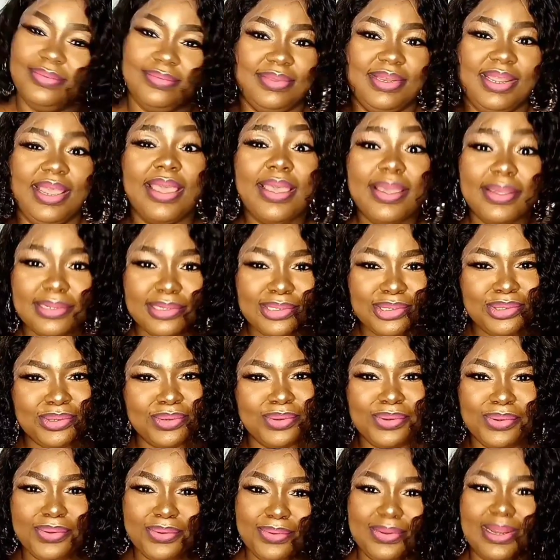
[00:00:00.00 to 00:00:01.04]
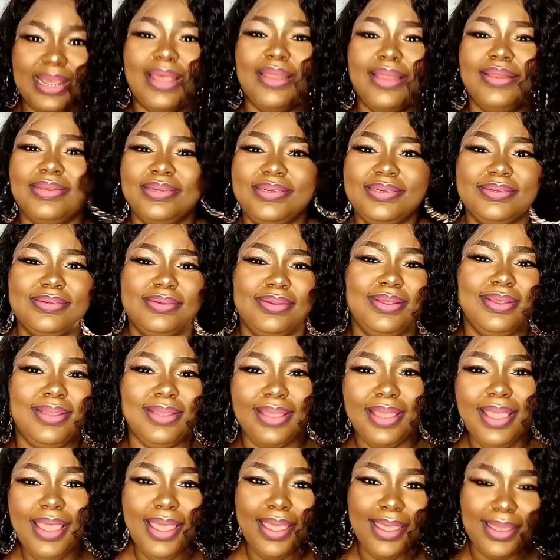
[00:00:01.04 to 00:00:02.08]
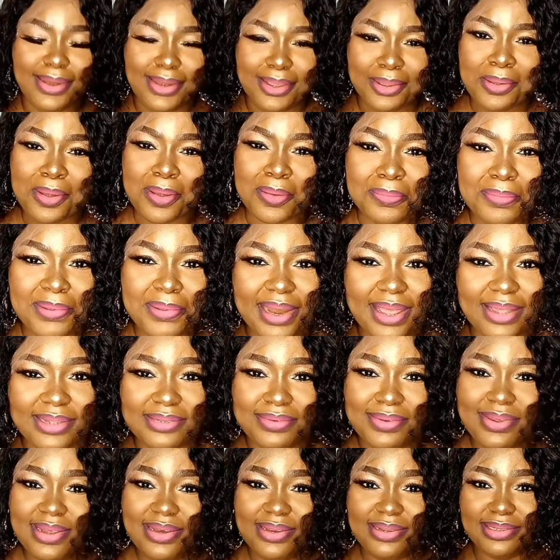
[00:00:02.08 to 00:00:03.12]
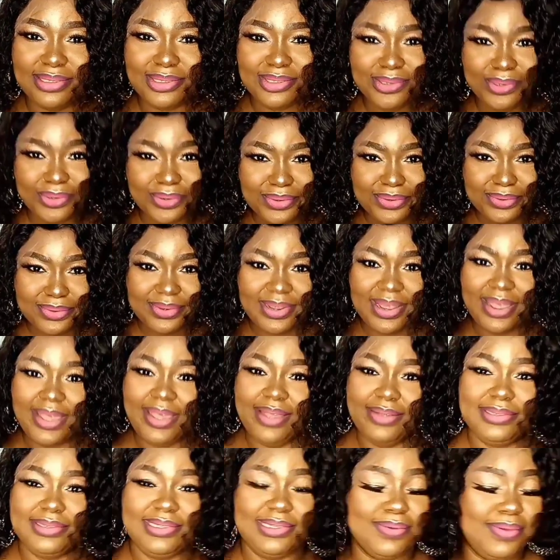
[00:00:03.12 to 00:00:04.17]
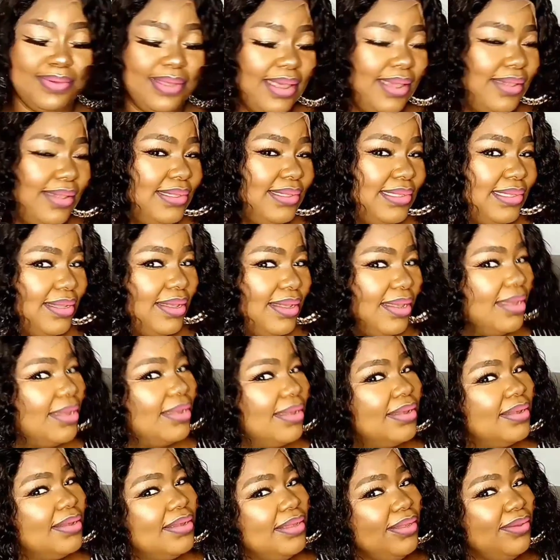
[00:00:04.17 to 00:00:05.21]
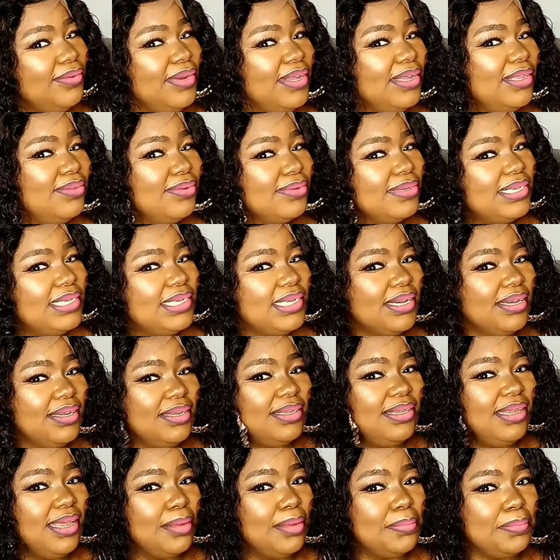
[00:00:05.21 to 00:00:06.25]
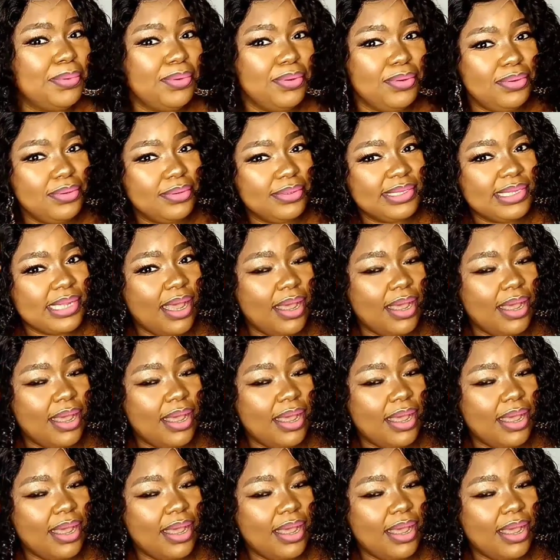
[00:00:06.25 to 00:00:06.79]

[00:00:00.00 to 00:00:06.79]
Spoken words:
The hair is so good, and the company as well is so good hair. So guys, you need to check their product